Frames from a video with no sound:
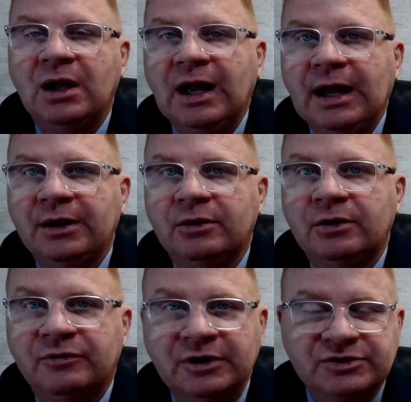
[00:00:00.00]
And
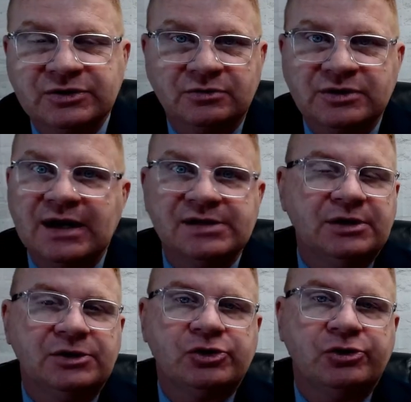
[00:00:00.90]
this ties
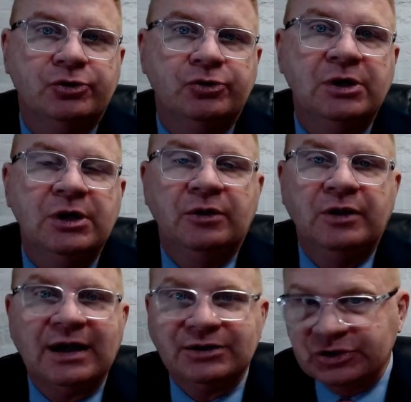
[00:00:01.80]
into
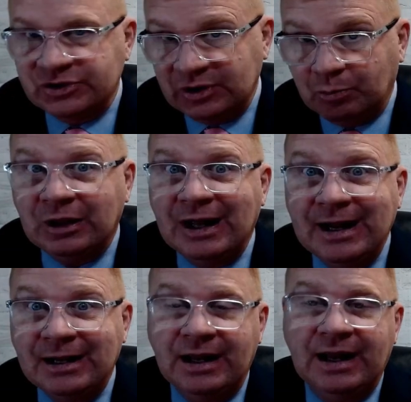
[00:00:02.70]
not just the
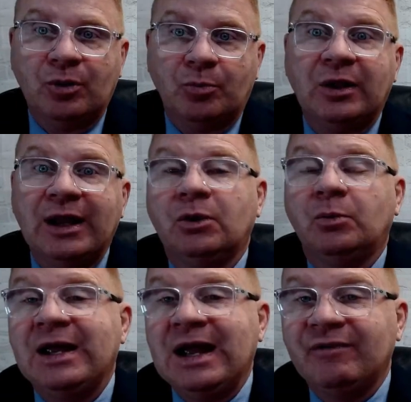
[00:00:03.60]
plan and the plan that
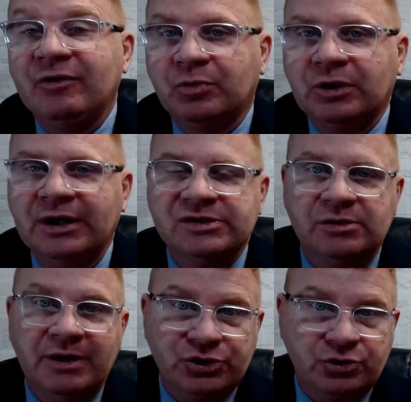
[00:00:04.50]
we have in place
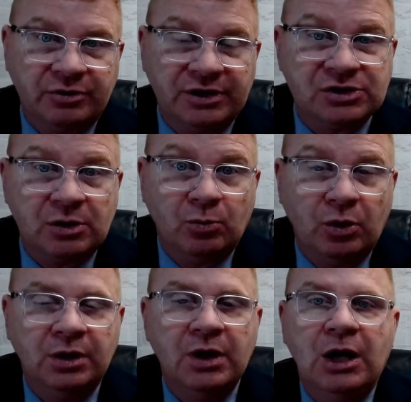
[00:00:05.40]
to make sure that
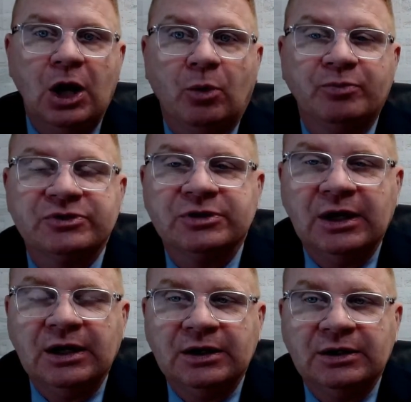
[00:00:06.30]
someone helps
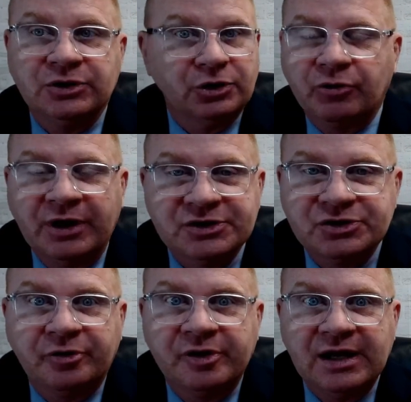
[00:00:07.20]
to the greatest
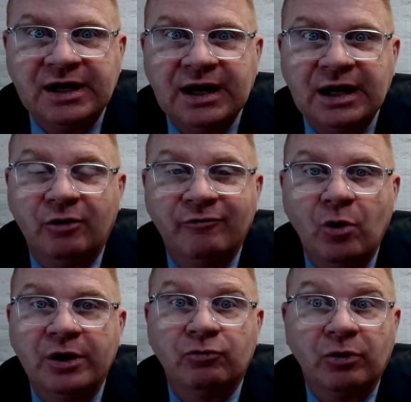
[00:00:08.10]
degree they can
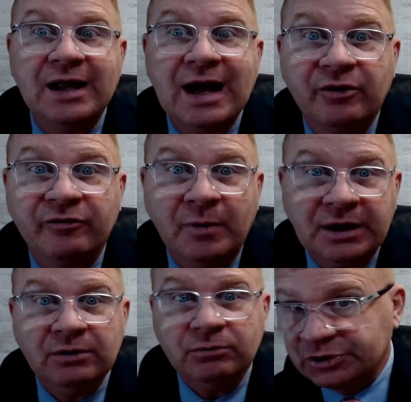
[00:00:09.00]
avoid running out of
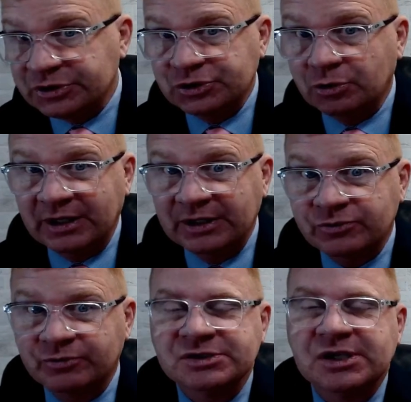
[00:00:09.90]
money, which is your
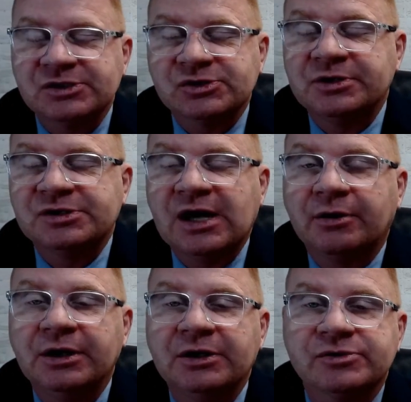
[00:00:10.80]
biggest risk as a
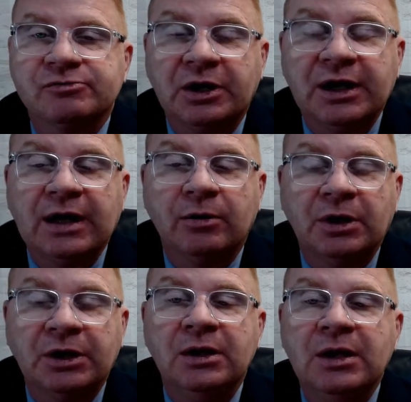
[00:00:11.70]
retiree, is running out of
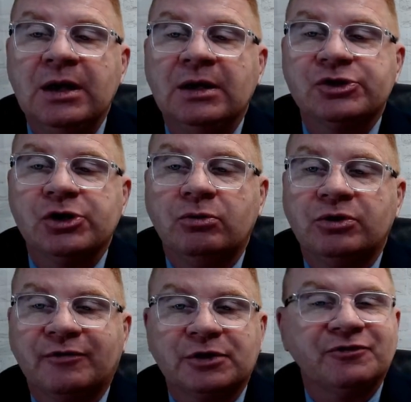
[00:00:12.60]
money. So
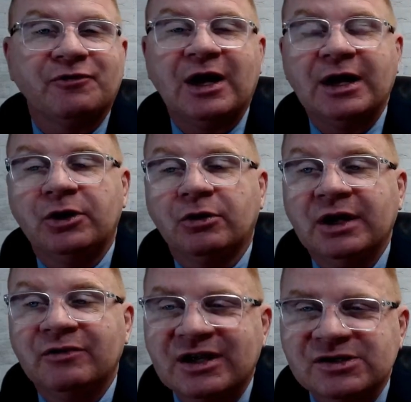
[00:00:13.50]
diversifying your
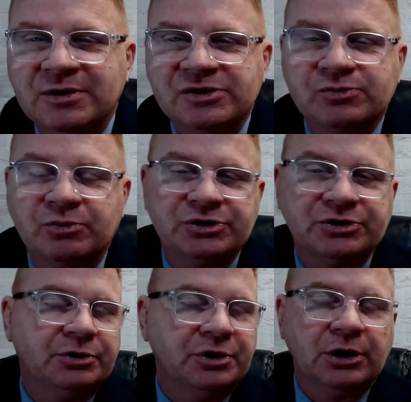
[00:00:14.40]
investments,
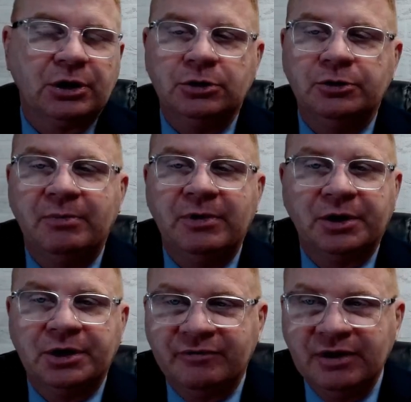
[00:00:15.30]
which could include a
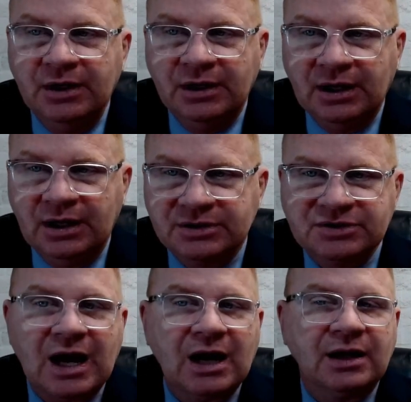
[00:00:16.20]
myriad of
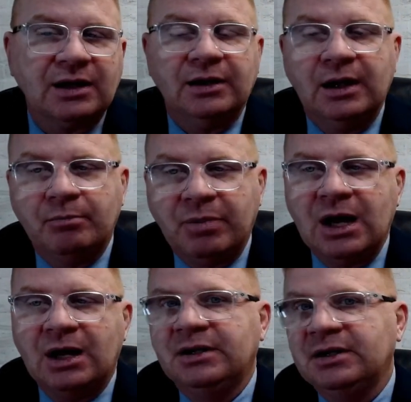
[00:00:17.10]
stock, and
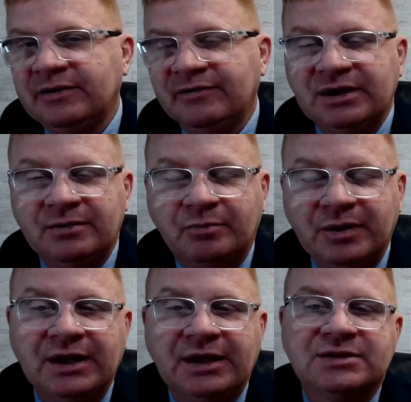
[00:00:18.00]
bond and dividend
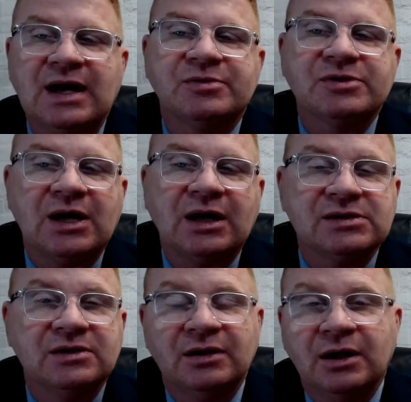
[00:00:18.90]
paying type
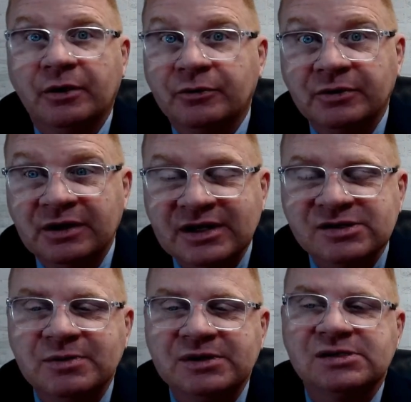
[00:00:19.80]
stocks and other
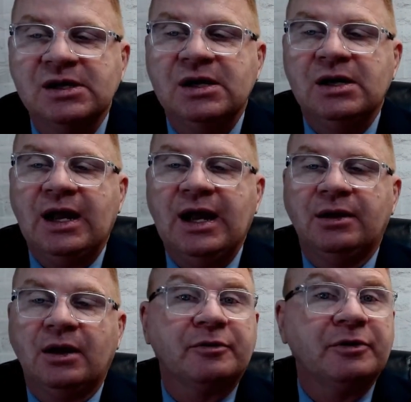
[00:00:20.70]
investments
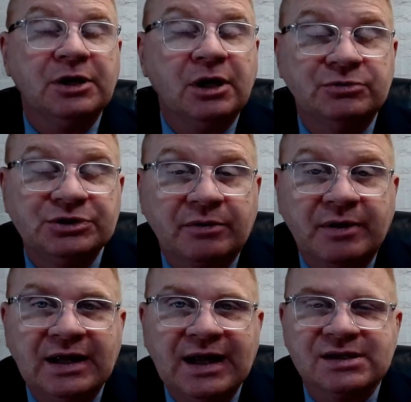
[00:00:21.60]
and other income
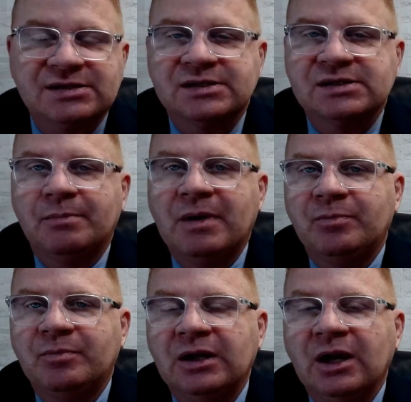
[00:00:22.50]
generating assets that
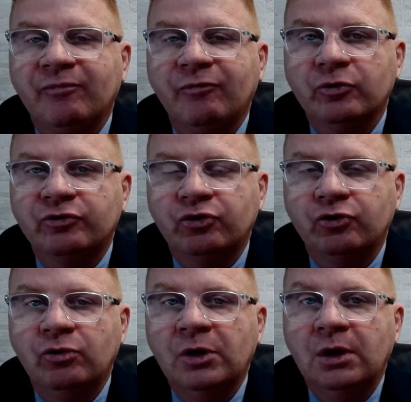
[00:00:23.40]
might be helpful
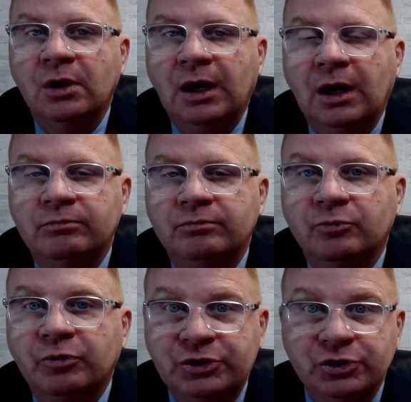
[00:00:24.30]
to
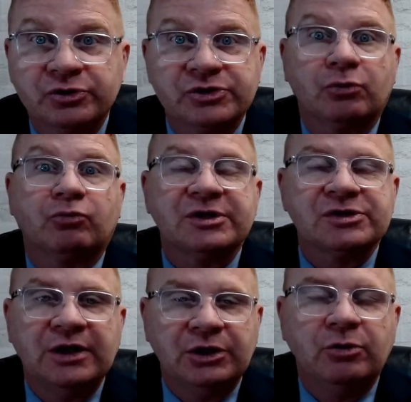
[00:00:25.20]
reduce the
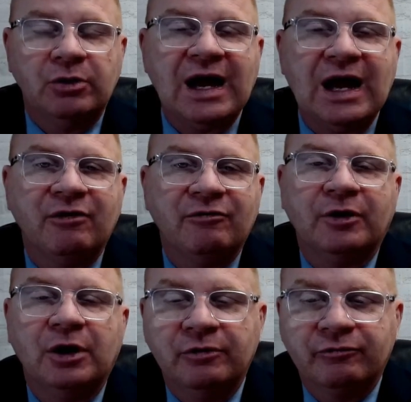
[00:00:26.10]
risk that you have
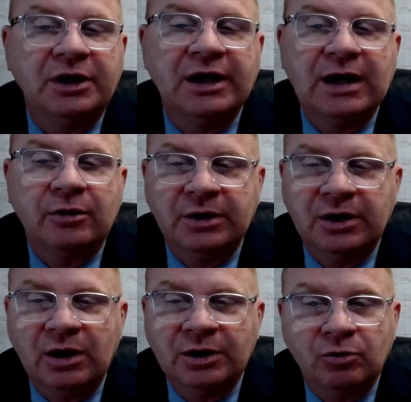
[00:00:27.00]
of running out of money
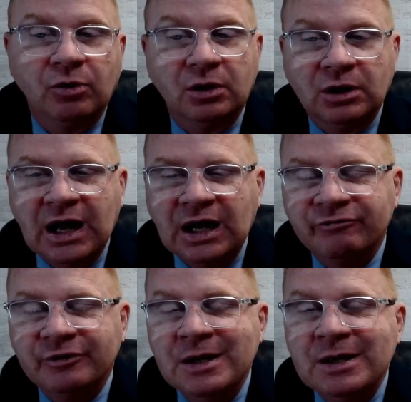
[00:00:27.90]
while you are
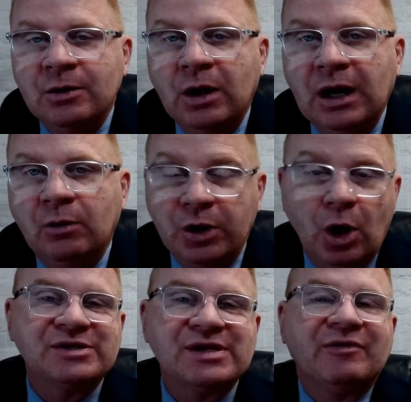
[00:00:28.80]
alive. We
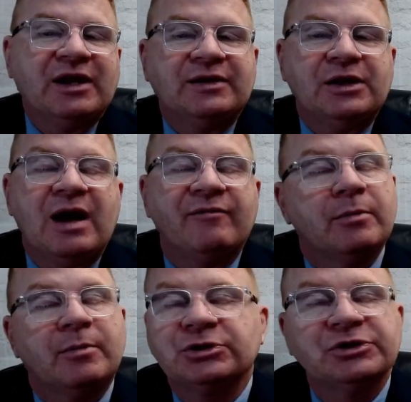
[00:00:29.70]
always advocate that you have an
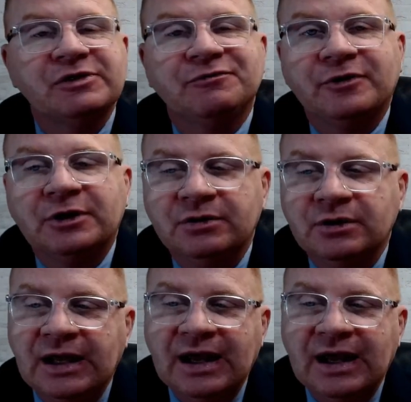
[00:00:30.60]
emergency fund.